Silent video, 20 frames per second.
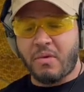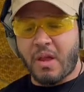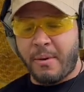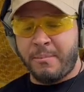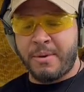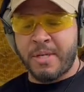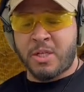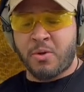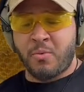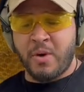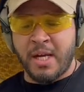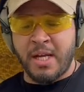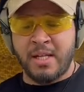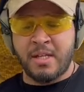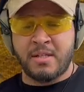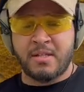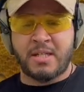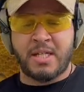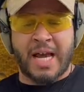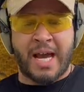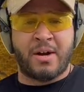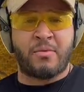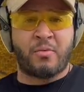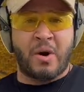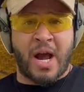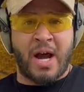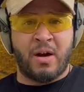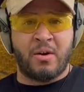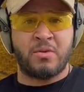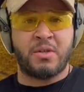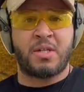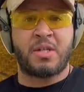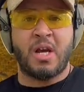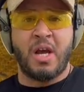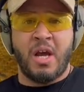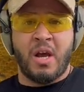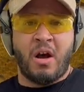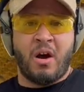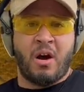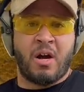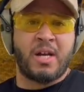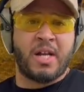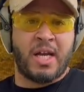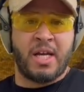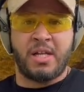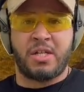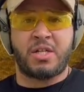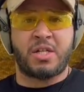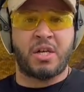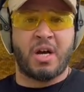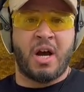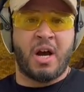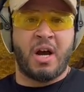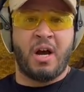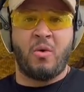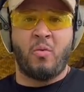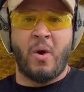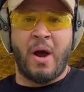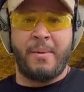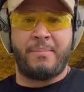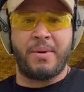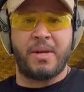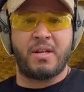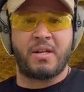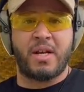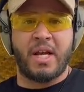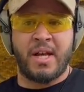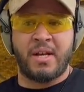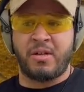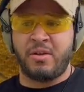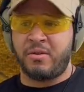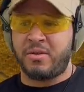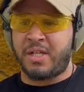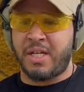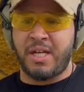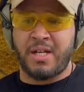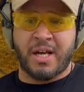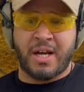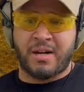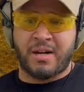between 10 rounds on each weapon, and you'll see that